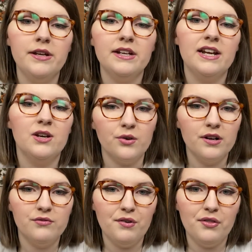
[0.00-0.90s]
and get rid
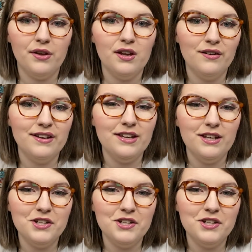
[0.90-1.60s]
of all the gunky,